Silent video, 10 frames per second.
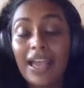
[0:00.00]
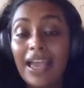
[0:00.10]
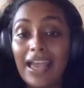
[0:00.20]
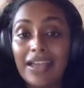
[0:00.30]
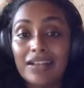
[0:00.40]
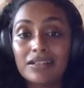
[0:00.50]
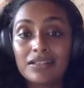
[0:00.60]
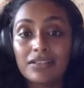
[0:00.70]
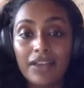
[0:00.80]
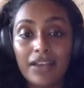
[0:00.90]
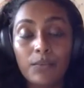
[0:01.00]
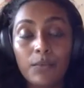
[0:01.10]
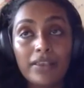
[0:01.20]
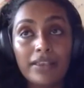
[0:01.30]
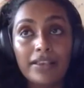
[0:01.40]
And the
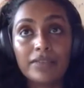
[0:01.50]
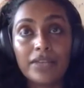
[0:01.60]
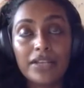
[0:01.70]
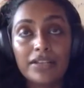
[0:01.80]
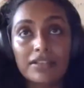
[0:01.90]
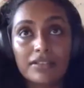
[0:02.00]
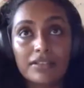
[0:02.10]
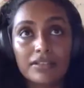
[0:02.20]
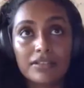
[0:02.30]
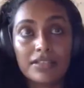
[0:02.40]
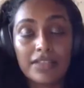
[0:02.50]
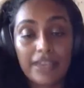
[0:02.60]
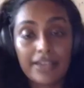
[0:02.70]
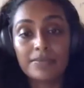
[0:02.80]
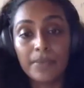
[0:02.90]
one thing that really
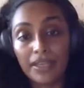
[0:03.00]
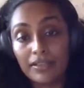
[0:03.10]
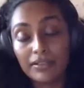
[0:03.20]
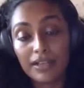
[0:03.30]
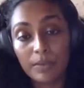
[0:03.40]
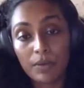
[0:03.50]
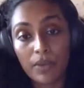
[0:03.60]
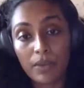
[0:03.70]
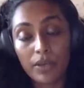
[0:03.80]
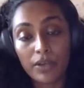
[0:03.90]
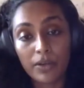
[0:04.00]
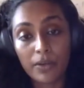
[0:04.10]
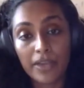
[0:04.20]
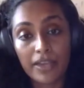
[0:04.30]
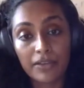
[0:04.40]
scares me about where we are
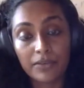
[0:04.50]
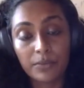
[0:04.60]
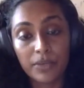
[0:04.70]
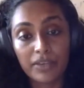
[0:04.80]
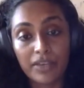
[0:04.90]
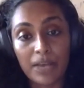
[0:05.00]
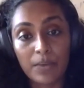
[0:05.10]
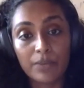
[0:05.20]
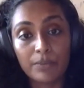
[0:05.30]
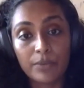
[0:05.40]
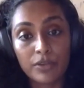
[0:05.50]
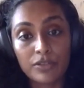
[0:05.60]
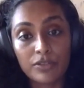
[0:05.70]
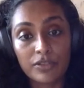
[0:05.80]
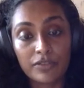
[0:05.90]
going with our
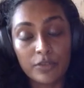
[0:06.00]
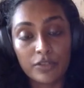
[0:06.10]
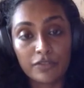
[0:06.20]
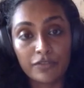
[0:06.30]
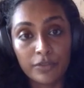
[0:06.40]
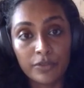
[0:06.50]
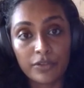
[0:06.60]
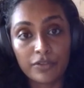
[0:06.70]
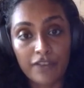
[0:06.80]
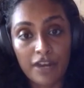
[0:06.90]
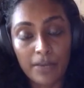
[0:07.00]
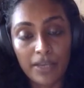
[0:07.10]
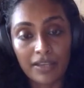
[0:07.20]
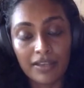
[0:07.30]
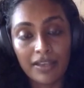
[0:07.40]
approach to the future of food or
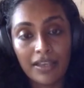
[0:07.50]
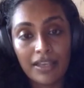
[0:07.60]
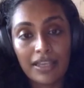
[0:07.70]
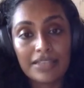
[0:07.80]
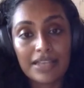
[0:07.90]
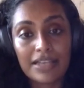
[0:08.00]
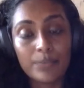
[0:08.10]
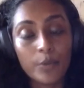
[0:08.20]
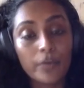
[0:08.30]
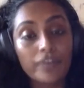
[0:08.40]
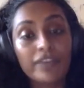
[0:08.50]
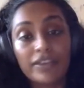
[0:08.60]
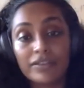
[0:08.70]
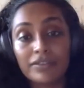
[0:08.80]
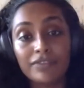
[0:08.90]
farming is that it's moving
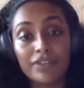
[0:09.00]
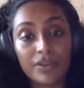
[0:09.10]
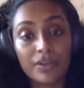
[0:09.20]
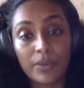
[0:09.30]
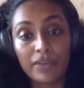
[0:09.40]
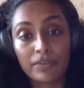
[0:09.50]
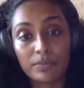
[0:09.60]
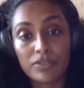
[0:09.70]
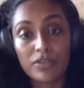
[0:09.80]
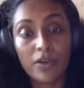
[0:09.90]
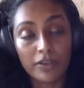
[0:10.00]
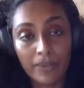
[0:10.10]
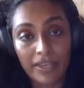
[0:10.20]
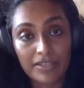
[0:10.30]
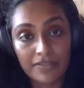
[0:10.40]
further and further away from
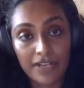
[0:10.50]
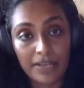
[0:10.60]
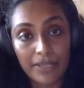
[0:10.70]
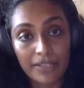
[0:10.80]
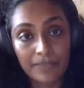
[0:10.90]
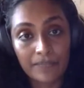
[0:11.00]
soil-based farming.